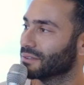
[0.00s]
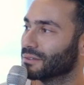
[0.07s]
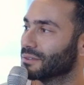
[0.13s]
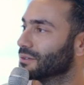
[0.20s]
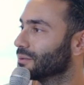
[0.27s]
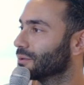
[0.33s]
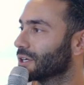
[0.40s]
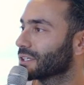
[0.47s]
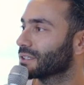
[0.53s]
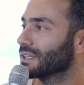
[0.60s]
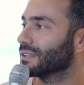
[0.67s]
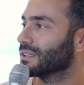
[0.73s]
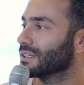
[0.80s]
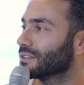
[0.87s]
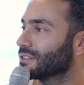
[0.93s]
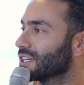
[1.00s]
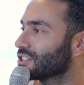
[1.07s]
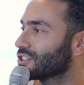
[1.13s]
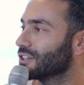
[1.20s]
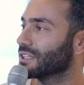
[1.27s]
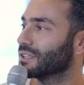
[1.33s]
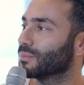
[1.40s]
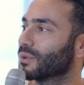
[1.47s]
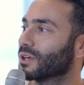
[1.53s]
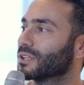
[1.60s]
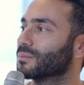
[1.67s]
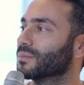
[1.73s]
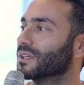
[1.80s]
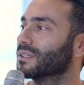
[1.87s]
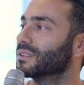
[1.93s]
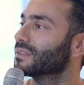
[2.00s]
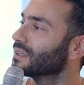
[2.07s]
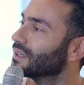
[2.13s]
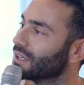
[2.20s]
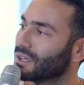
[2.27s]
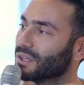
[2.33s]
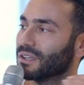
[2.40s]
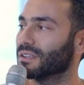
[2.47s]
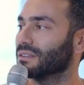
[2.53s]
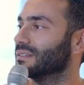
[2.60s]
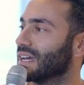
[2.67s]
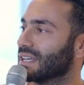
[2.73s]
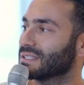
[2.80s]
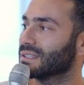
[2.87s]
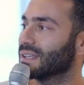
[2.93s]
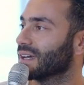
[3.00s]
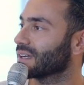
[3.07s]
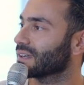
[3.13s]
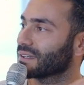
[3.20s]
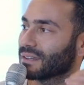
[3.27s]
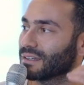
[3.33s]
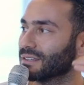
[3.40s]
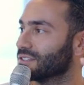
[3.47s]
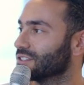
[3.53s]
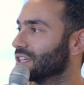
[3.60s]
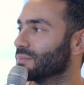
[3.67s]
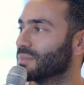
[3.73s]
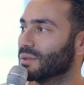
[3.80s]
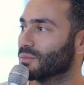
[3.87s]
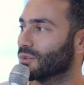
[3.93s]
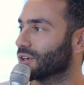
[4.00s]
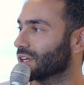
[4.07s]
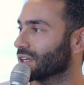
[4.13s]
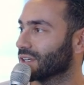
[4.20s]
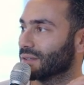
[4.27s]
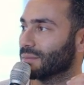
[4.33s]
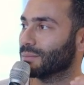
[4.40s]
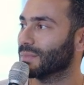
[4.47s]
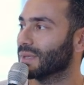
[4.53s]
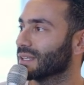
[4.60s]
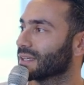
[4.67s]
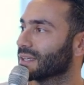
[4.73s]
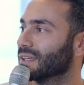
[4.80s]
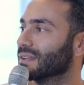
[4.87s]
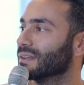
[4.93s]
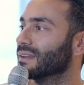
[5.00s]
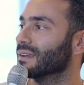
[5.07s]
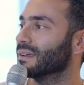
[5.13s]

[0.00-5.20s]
you worked in the Treasury Department, NASDAQ, JP Morgan, Milken,